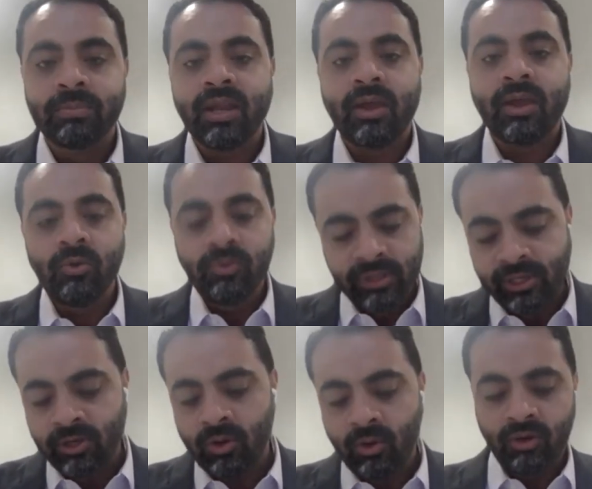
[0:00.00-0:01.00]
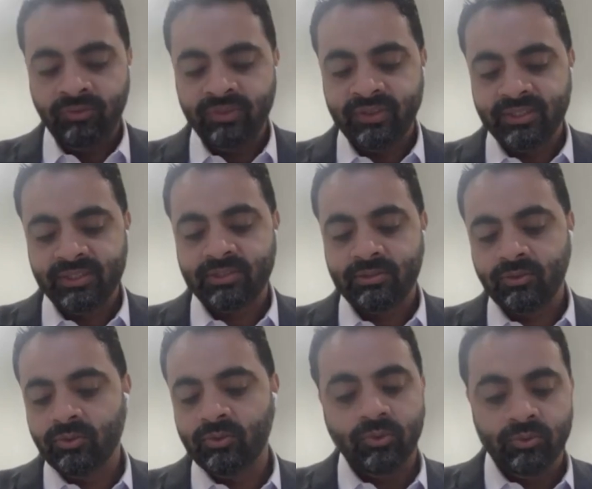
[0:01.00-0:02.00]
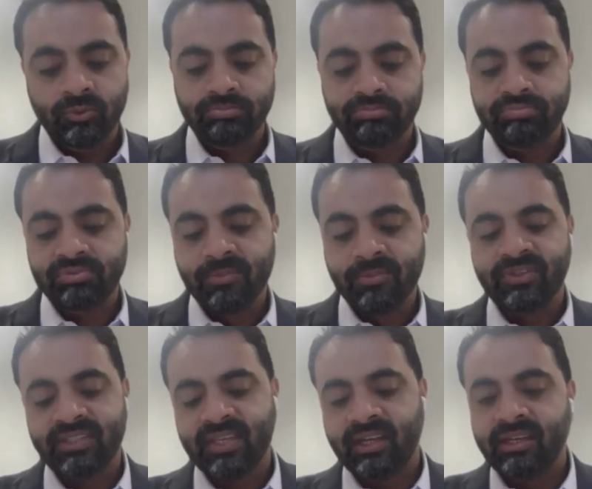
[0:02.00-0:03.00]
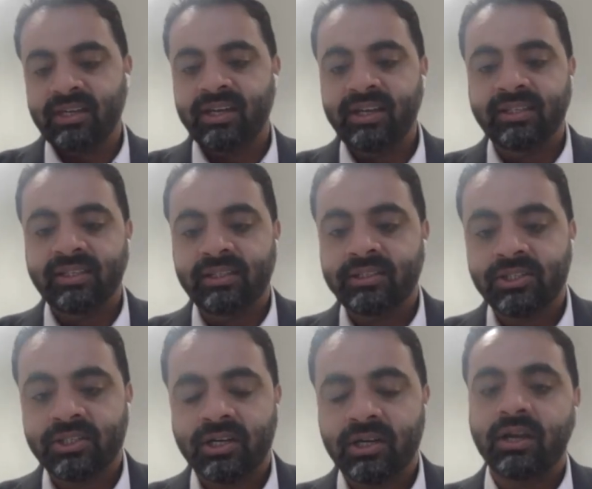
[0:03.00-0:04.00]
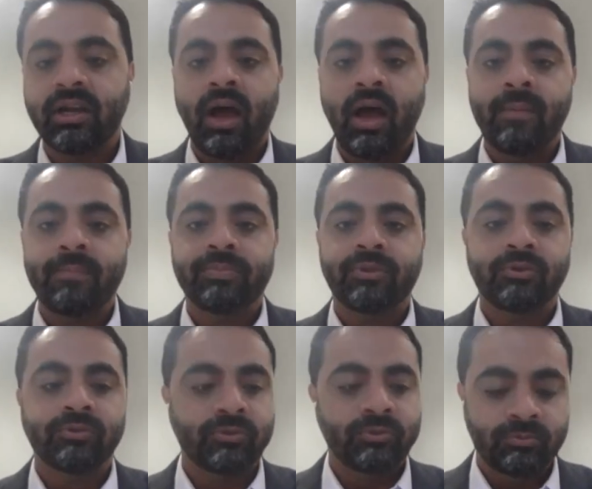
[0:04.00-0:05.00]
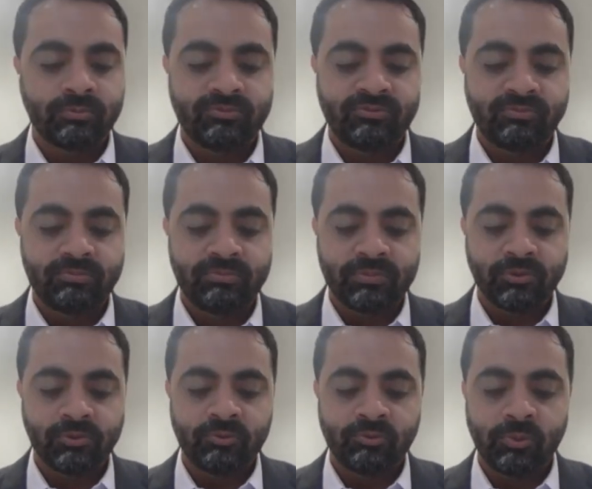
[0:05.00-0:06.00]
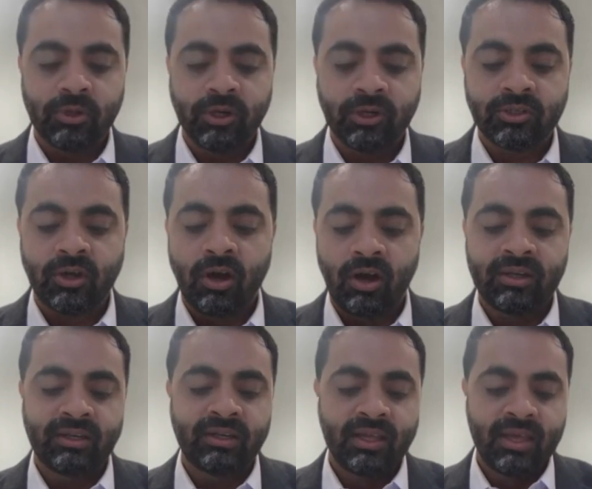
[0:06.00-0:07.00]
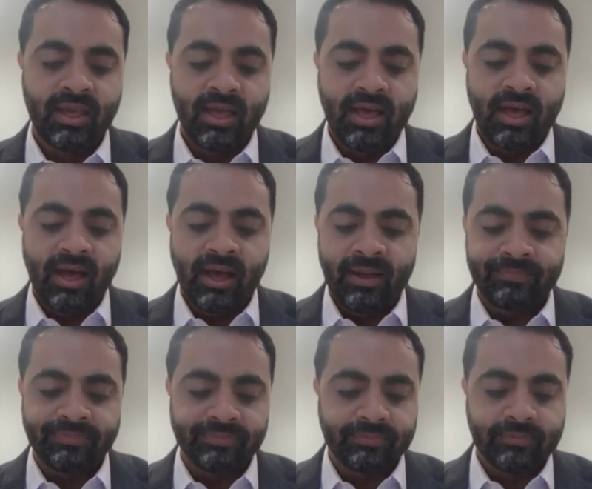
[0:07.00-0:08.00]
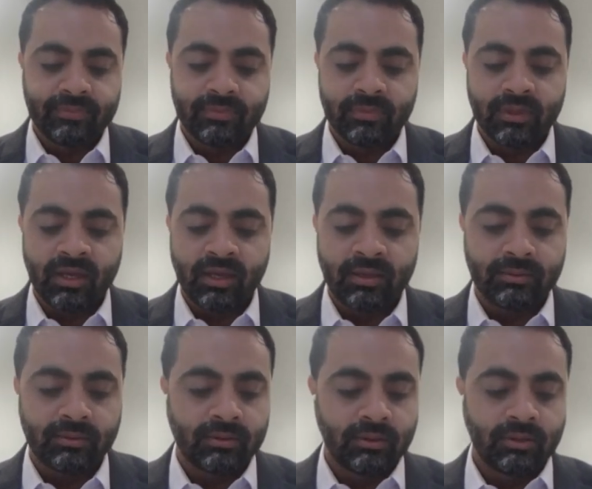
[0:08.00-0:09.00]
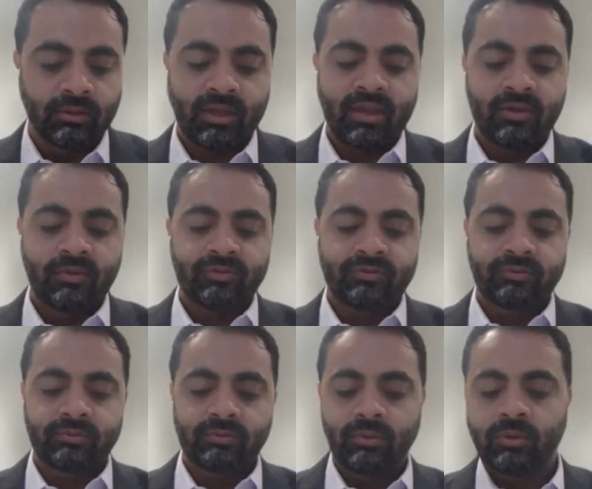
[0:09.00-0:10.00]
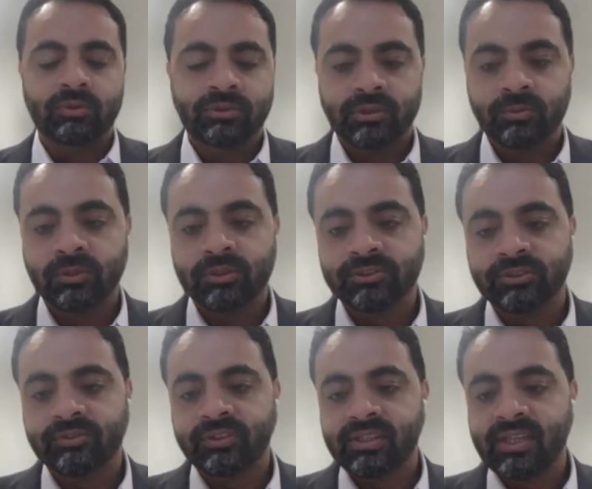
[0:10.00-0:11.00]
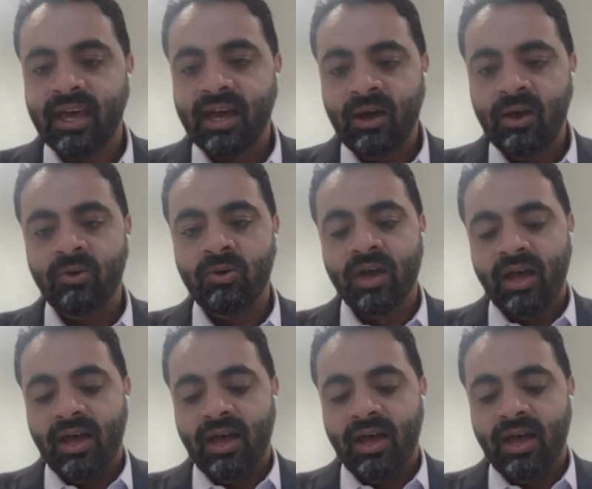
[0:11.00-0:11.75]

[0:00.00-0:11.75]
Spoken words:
I only know of this through some of the secondary literature, through people who've worked on kind of older worlds of the Dao.